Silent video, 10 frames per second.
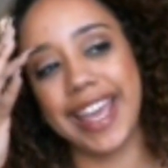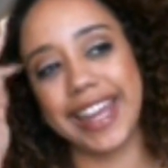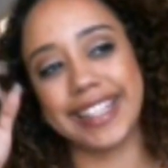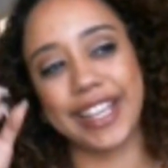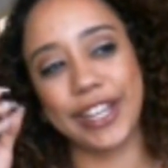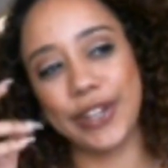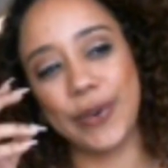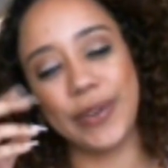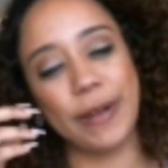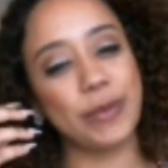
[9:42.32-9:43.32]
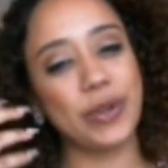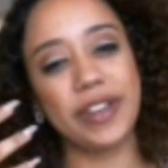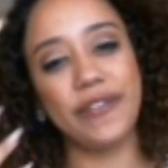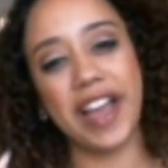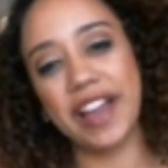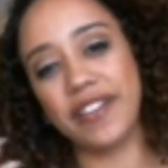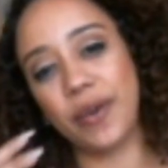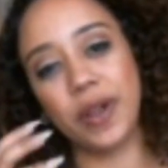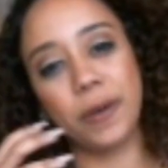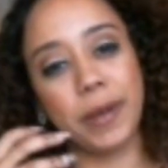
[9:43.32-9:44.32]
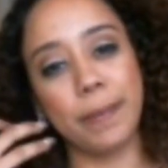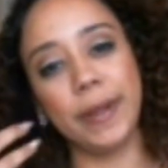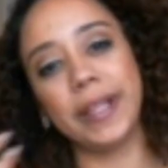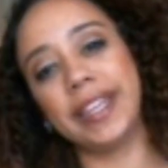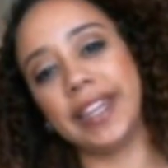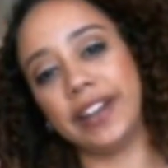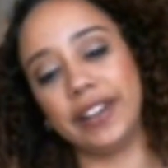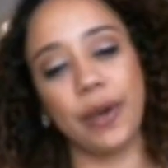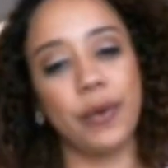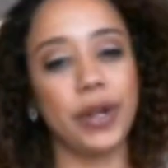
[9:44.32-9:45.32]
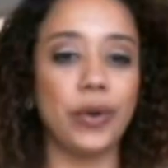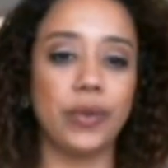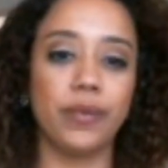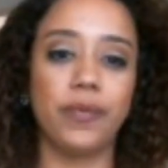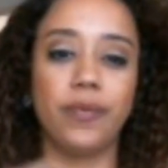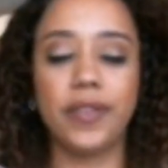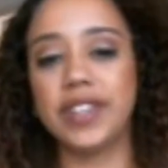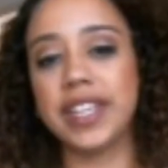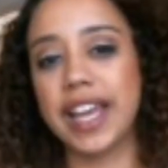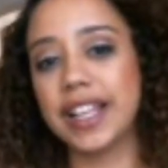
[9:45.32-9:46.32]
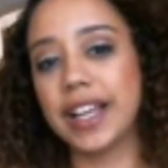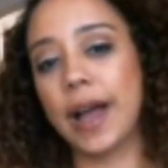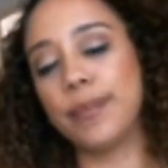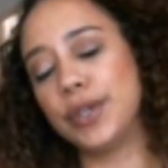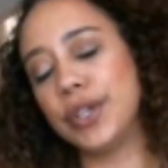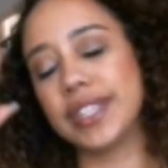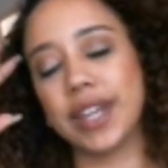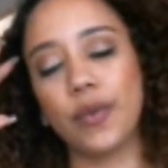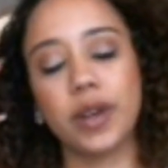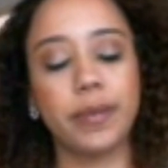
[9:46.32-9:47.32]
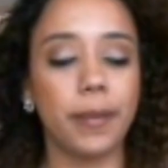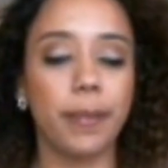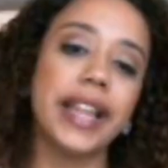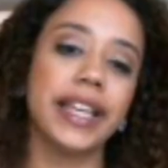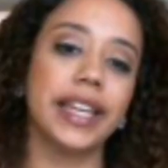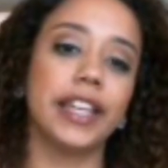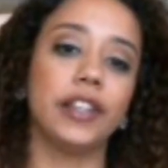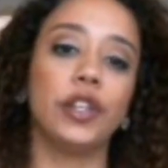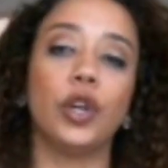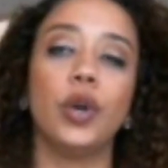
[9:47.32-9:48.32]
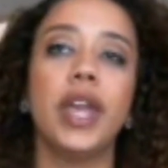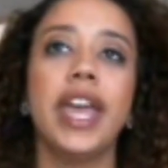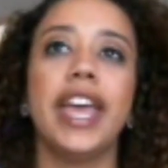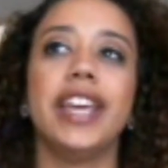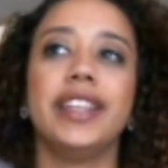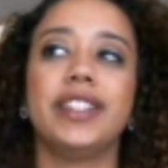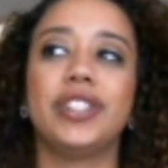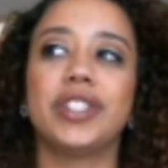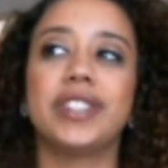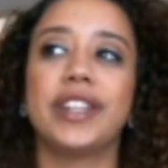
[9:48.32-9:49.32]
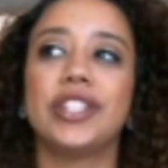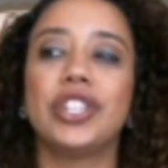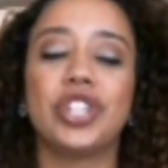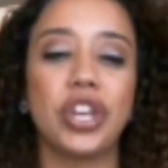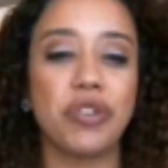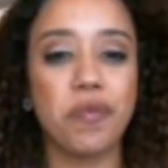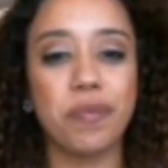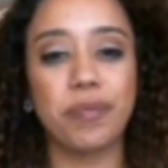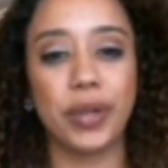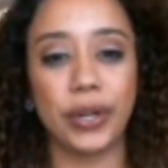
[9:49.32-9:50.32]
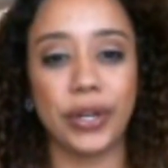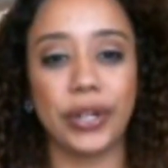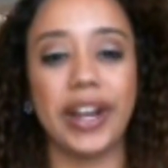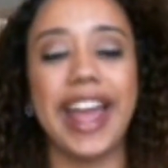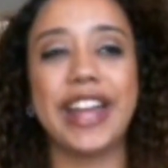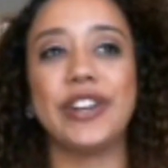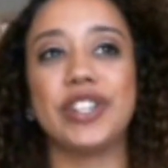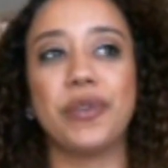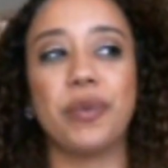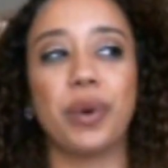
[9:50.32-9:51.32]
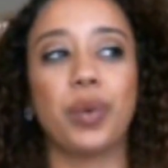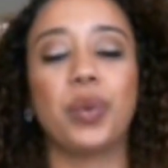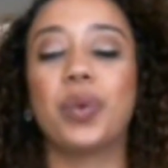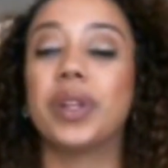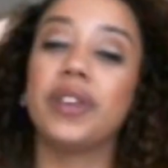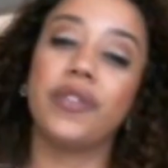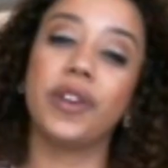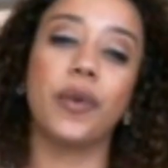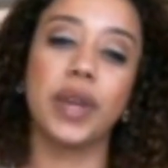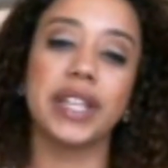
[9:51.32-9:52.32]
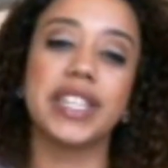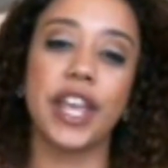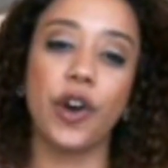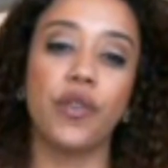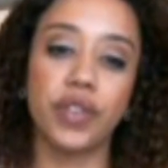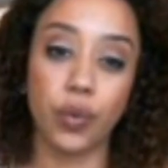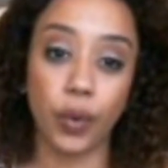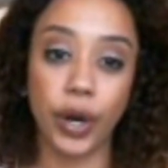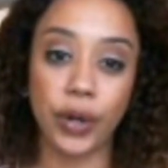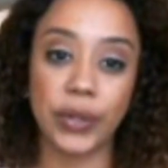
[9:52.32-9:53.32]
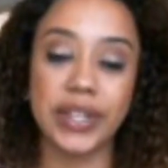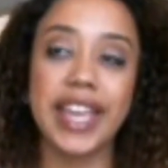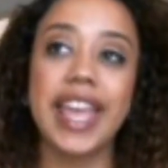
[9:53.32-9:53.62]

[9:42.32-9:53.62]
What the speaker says: And it's like, you know, when I'm 25, I want to be a billionaire, and I want to own 15 helicopters, and I want to be a pilot. And, you know, it's just such a genuine, pure energy where we really feel like we could take over the world.